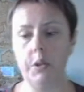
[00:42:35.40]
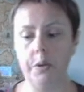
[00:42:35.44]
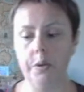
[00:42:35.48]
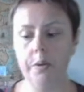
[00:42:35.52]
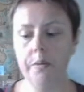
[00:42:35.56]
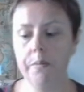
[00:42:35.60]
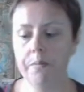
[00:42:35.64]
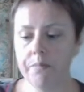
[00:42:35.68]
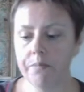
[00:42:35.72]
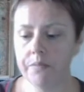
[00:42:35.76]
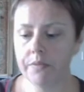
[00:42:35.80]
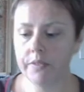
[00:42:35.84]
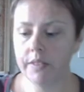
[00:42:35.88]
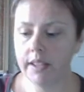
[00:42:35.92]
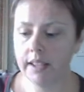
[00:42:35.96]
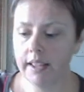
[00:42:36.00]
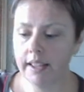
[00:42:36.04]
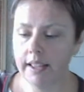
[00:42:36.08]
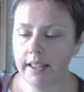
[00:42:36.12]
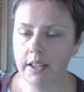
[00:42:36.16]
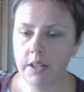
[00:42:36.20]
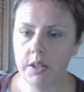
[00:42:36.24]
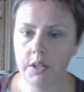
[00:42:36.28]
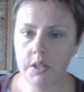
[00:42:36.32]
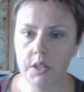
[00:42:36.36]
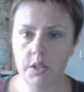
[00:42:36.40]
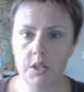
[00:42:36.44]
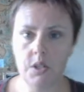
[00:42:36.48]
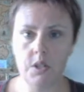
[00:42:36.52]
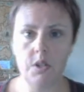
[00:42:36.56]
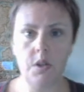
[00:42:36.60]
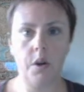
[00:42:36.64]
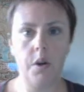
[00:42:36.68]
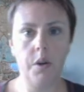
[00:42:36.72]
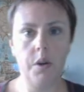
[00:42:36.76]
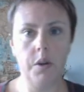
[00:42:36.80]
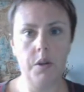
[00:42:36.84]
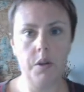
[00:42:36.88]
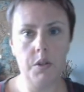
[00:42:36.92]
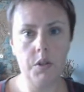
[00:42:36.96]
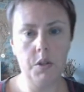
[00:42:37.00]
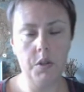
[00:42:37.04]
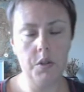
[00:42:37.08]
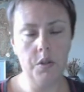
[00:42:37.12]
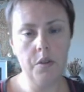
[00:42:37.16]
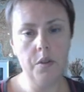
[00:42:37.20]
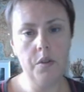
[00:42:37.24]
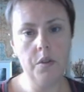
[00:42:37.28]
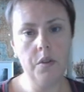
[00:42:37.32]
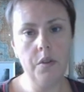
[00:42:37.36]
DMC threads
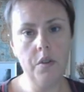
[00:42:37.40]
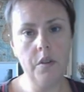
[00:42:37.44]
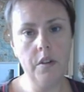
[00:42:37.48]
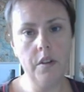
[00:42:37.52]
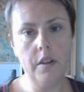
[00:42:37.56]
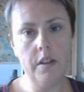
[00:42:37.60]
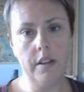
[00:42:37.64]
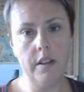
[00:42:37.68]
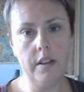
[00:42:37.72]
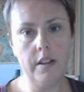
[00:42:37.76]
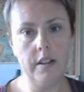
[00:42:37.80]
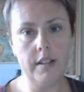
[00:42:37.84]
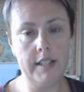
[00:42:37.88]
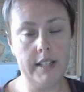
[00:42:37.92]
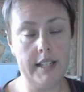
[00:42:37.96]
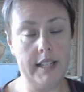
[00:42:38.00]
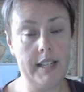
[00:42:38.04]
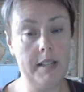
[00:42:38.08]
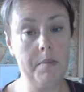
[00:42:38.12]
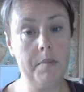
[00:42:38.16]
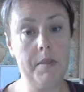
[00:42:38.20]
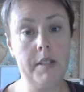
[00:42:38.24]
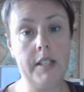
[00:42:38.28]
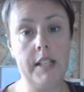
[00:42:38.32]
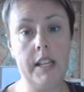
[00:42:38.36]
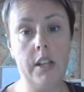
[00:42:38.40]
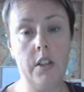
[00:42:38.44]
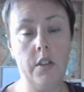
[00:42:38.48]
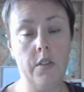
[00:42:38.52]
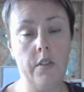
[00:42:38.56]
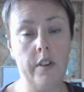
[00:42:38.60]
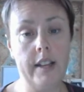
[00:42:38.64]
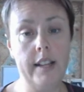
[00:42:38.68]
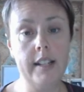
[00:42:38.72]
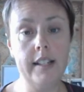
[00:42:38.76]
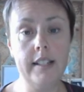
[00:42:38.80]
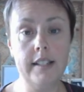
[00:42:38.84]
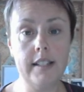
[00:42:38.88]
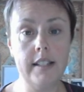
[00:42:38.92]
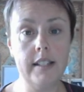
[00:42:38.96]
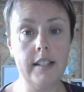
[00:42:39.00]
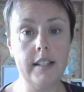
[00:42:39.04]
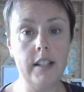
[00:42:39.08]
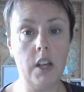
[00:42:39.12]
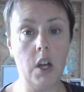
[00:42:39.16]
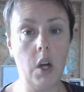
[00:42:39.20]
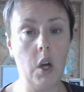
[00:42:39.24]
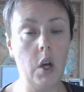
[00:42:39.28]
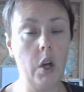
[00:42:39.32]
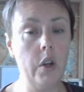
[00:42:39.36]
over two fabric squares.
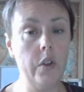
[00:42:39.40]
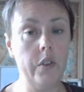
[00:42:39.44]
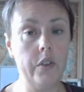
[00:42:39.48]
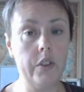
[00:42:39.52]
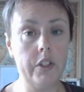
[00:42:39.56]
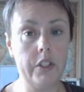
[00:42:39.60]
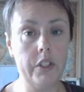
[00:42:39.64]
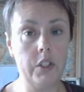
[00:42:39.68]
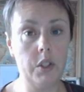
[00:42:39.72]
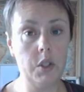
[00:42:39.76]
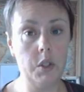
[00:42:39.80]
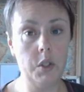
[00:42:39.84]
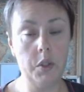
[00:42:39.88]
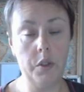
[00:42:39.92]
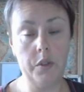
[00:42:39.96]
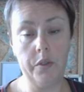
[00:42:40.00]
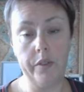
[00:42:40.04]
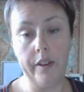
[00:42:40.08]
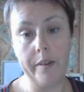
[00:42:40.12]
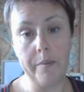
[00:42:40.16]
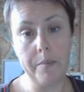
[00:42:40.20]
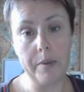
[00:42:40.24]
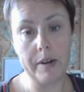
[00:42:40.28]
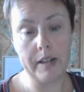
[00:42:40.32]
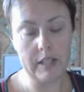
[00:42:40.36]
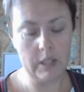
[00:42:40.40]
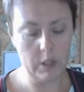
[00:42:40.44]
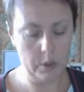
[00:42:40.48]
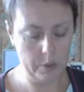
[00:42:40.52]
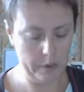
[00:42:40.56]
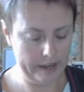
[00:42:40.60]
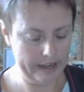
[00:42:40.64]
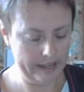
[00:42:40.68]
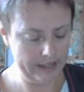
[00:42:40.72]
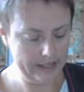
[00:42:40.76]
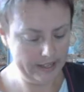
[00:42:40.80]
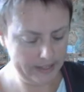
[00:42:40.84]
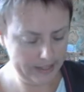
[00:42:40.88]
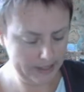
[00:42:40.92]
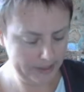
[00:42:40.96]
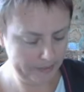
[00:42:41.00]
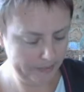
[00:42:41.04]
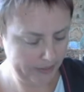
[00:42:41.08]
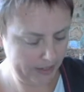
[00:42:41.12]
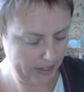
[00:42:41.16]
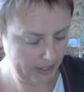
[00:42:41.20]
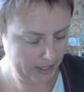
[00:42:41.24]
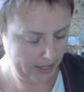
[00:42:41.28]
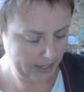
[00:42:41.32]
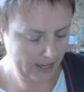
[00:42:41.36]
And I think this might
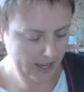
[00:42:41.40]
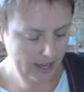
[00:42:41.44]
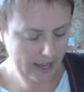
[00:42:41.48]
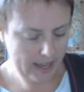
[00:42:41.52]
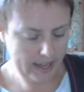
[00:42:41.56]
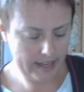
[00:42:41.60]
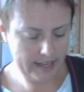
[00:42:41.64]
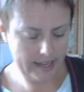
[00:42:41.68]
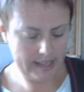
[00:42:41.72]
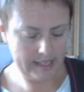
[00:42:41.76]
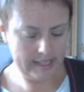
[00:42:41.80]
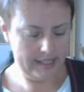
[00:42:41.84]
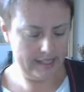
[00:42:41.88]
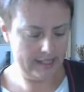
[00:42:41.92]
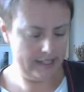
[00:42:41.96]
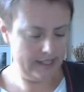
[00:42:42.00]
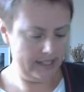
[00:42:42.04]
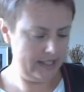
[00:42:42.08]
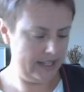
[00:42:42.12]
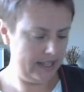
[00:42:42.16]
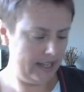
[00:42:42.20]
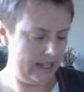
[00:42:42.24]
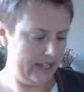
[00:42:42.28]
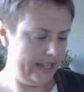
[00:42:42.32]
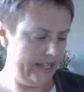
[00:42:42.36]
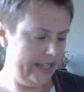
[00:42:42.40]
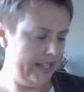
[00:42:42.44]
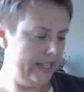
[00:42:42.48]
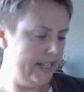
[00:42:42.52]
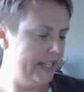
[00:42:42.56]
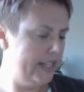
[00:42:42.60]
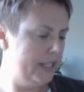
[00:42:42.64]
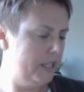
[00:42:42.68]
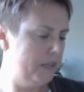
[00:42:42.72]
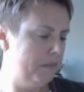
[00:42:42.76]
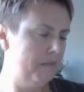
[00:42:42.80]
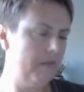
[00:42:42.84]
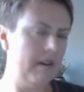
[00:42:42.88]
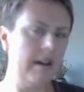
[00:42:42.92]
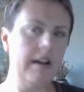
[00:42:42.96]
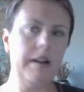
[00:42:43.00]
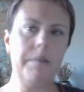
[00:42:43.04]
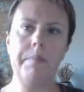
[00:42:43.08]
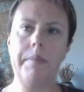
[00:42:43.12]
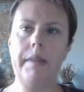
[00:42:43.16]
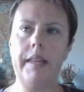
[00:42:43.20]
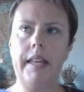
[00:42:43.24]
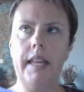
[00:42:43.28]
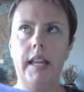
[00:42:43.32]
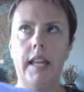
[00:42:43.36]
be 28 count linen.
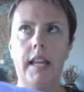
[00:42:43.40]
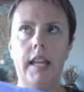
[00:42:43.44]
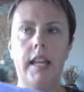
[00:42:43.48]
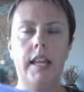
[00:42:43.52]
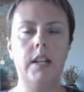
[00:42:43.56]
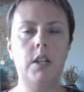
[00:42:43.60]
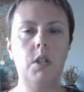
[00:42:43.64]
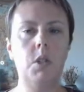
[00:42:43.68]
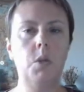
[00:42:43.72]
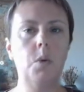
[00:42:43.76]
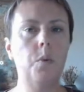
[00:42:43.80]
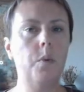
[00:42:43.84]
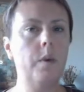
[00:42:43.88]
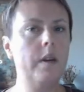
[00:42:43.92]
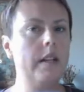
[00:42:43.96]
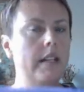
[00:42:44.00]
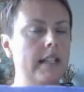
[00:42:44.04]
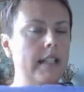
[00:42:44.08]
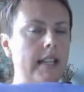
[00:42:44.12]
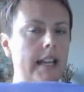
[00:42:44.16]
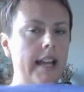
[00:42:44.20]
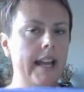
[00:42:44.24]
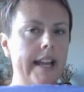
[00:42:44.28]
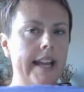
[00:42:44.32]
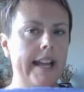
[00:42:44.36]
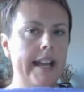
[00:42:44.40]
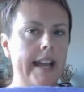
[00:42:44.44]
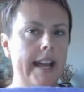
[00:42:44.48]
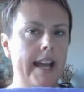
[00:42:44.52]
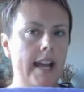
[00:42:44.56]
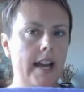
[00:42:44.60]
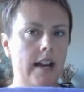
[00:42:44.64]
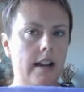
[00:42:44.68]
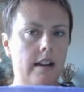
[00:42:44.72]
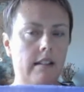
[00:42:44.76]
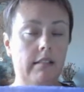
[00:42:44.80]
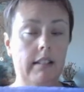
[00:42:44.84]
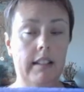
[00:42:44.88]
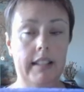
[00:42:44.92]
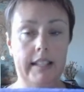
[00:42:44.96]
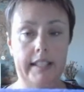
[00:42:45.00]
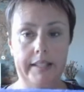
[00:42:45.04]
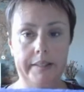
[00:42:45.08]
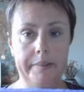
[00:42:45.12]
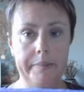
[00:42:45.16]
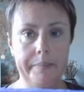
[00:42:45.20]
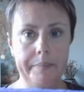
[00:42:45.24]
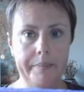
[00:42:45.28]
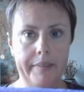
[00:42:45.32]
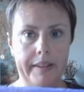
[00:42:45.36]
And I have made the mistake
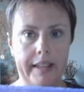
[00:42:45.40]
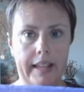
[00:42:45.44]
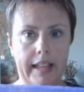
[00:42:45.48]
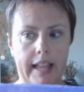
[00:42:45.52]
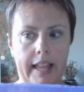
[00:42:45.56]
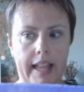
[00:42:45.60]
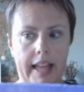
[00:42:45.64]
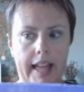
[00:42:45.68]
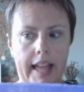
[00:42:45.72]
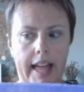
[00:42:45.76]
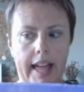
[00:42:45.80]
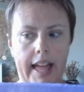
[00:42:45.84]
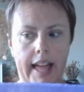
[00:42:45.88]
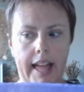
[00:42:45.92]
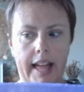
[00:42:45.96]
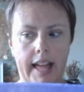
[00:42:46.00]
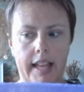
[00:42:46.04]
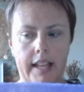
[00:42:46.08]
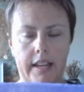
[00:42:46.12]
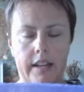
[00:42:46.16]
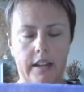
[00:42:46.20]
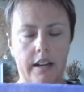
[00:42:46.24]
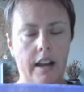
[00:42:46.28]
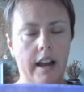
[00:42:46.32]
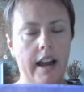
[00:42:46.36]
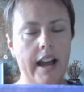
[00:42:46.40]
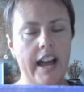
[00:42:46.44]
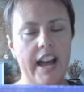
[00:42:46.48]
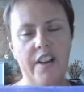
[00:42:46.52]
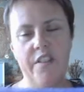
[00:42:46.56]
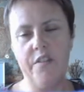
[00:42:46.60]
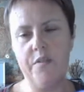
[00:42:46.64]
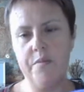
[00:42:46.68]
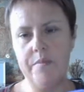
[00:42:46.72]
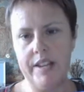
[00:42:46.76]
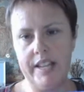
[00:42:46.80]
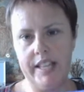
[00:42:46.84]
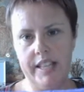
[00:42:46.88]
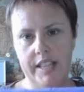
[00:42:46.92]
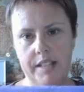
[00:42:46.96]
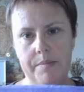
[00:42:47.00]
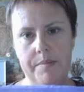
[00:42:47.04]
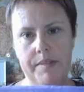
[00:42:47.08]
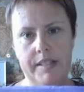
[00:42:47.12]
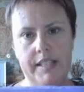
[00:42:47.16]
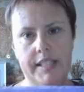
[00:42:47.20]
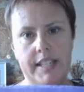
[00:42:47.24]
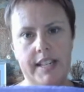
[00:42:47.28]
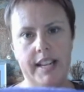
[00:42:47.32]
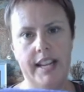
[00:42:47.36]
of, of stitching it over
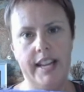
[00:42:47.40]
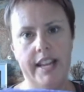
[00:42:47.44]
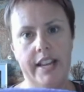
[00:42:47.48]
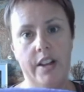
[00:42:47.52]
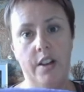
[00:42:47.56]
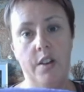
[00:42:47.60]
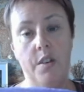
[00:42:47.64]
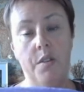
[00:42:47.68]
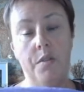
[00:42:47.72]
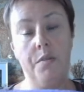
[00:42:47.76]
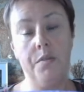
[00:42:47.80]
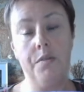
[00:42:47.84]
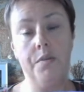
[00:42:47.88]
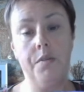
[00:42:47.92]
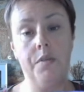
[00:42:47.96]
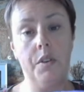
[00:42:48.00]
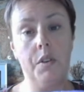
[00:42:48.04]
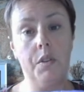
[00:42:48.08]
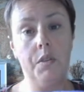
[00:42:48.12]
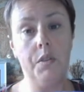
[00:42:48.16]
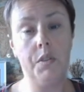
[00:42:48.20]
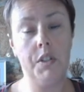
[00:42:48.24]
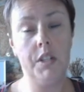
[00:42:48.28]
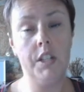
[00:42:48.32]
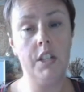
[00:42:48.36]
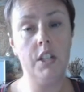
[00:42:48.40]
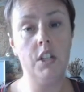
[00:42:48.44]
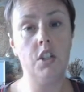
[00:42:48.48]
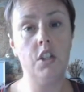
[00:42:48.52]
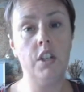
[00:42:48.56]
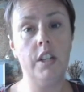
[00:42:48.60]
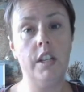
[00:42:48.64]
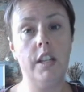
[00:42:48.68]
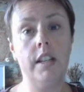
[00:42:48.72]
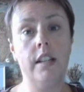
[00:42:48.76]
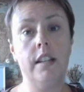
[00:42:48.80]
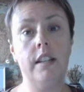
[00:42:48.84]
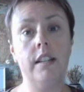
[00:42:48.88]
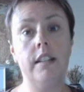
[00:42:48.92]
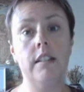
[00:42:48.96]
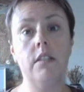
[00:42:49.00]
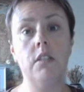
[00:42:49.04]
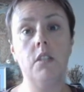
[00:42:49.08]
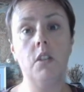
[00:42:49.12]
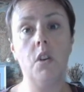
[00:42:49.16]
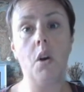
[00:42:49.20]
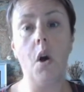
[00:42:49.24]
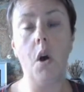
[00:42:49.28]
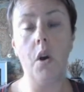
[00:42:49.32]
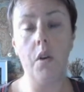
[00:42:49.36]
two uh, over two
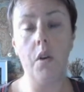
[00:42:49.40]
fabric